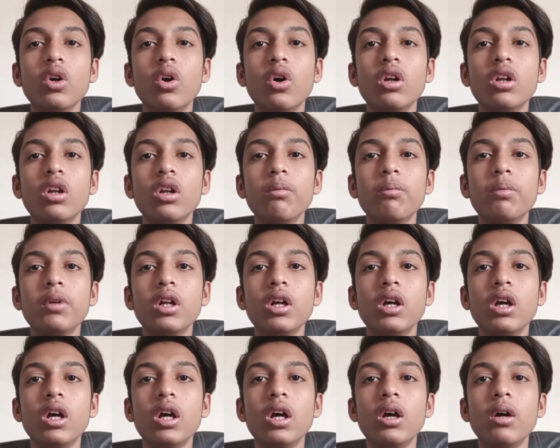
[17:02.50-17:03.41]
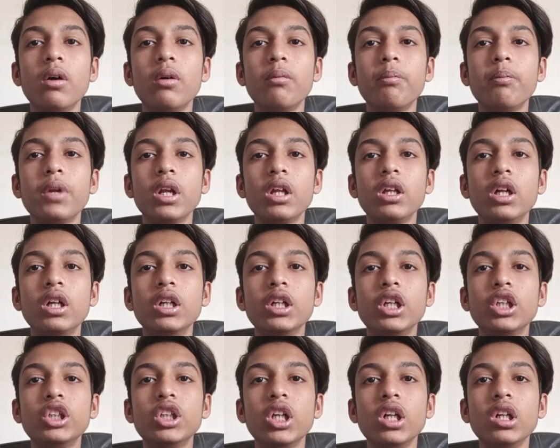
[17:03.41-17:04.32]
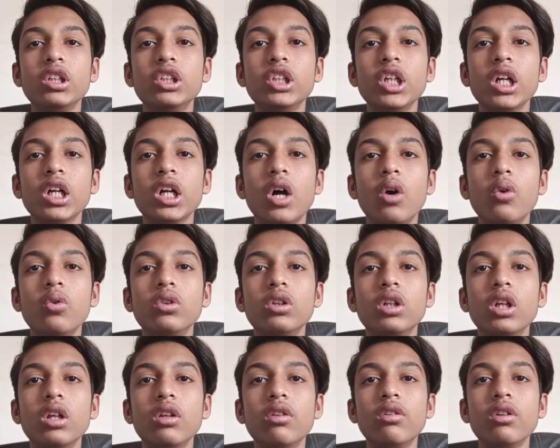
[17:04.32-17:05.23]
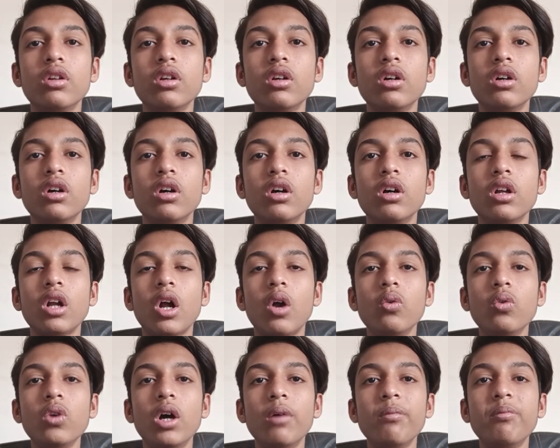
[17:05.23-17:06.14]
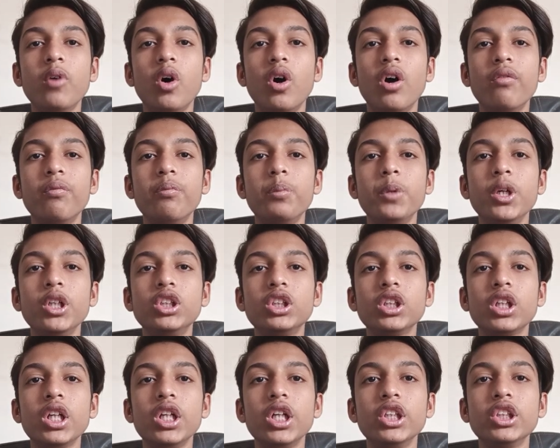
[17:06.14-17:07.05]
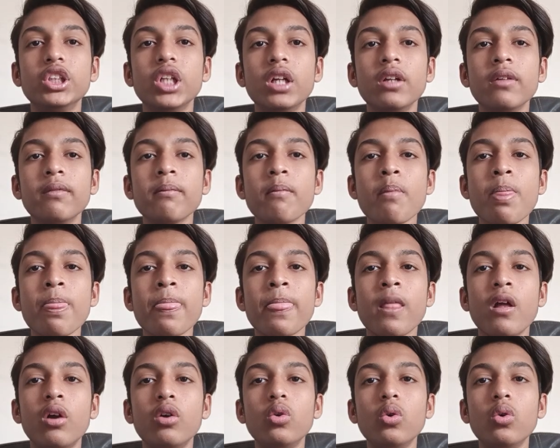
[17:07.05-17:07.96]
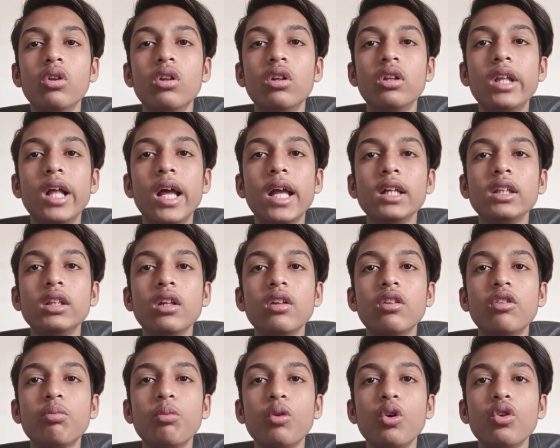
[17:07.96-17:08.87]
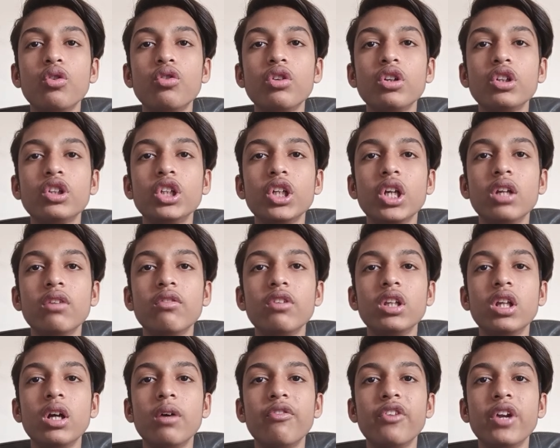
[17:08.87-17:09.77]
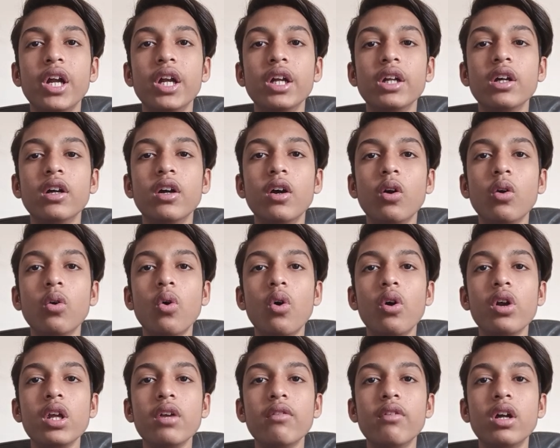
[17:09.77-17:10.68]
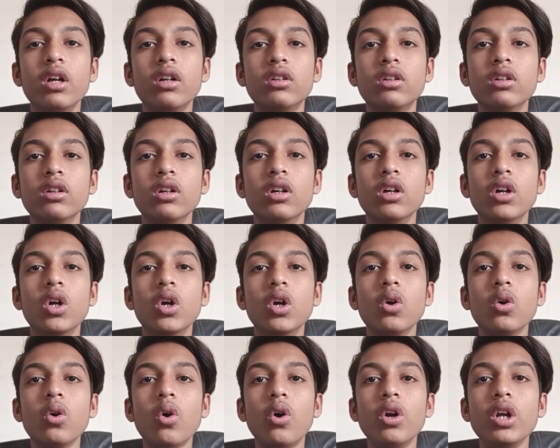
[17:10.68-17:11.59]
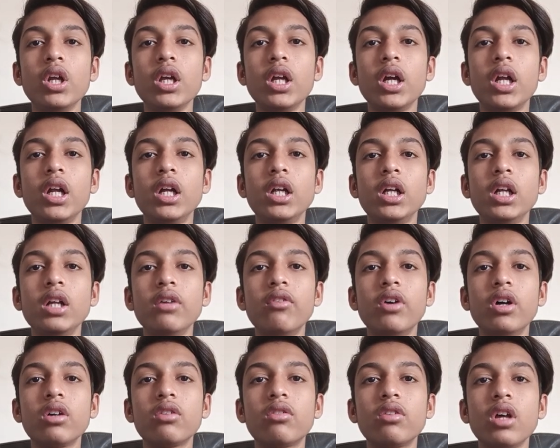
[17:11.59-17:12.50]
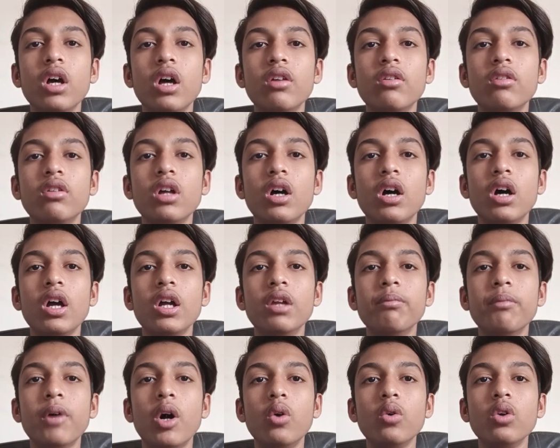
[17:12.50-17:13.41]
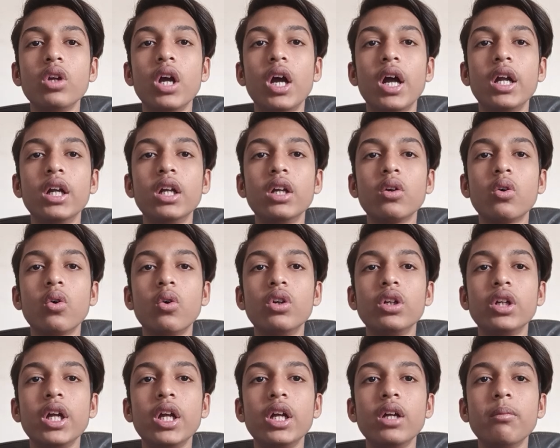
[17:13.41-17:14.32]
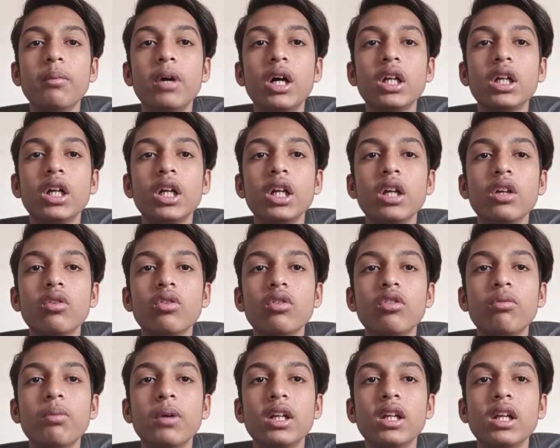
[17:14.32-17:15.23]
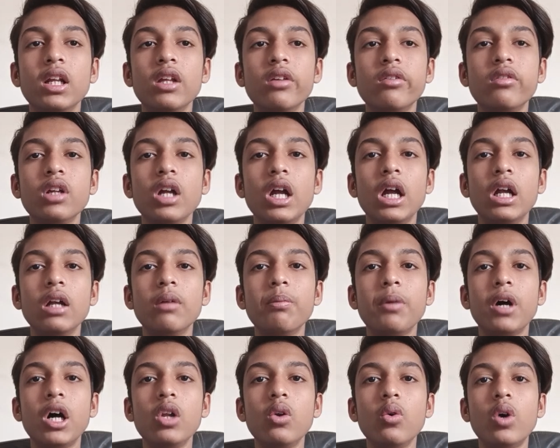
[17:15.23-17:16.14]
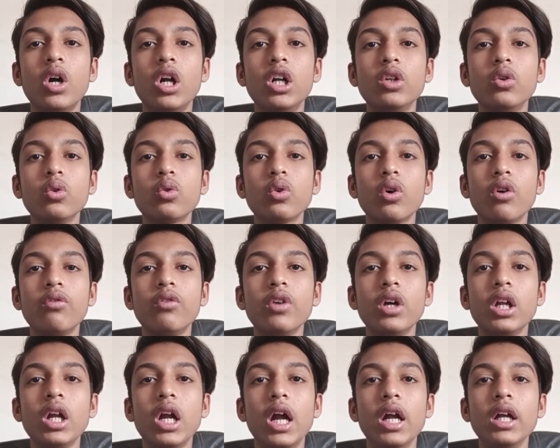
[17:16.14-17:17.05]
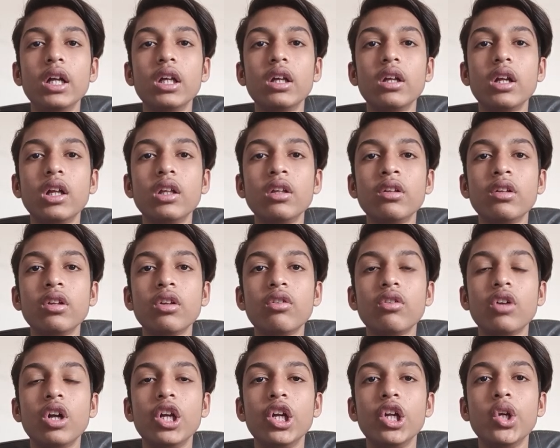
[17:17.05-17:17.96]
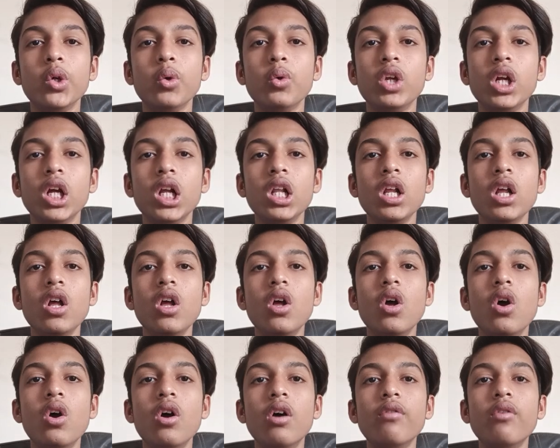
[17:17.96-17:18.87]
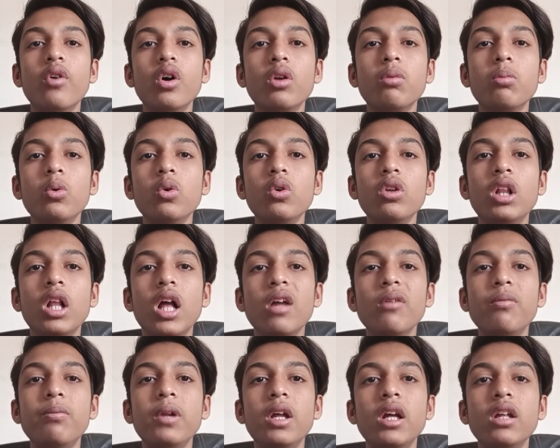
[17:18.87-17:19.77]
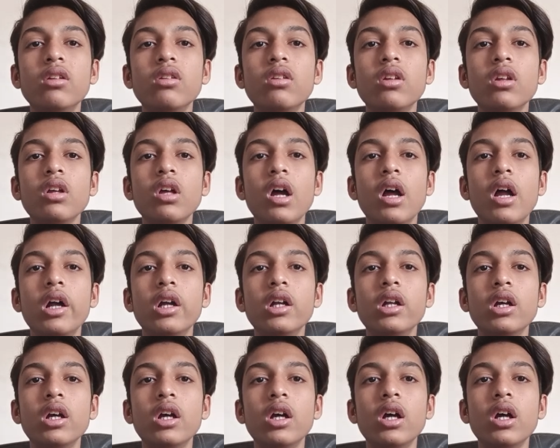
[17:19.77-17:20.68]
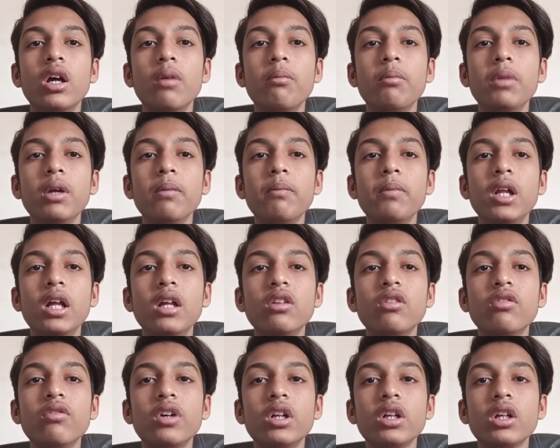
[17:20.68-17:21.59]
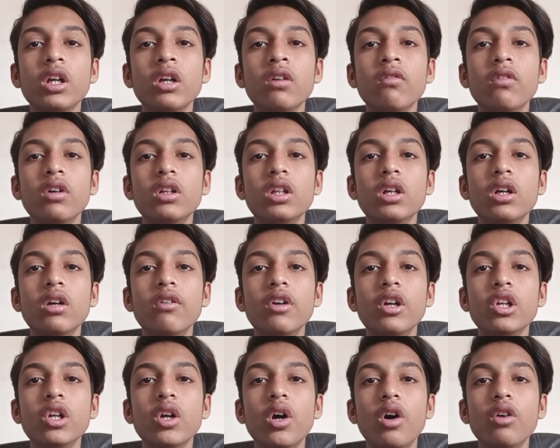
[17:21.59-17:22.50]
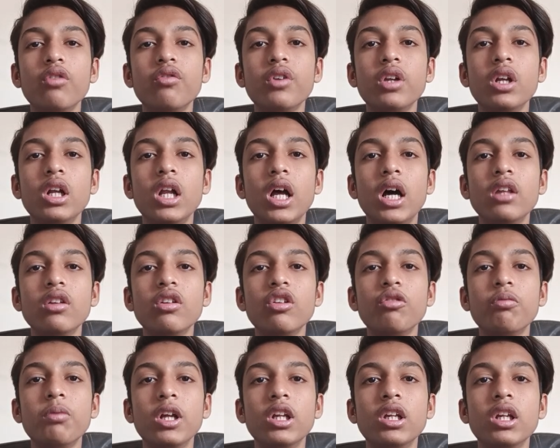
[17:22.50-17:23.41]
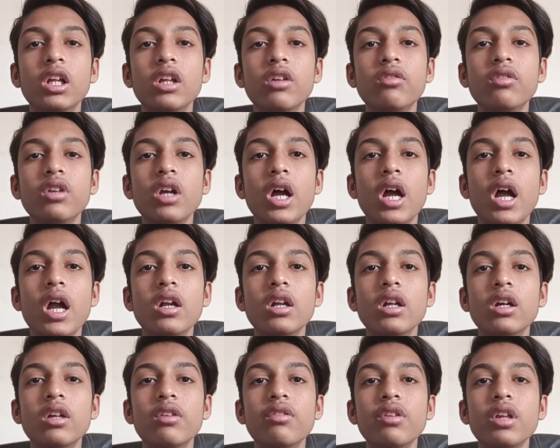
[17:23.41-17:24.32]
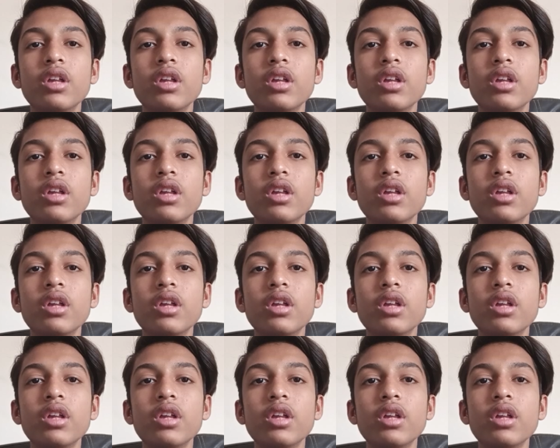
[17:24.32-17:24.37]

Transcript: your presentation, check out this roundup of pitch creation tools. Like this post, share with a friend. Cody Worth. Cody currently works as the inbound and content marketing specialist at Palo Alto Software and runs editorial for both Life Plans and B Plans, working with various freelance specialists and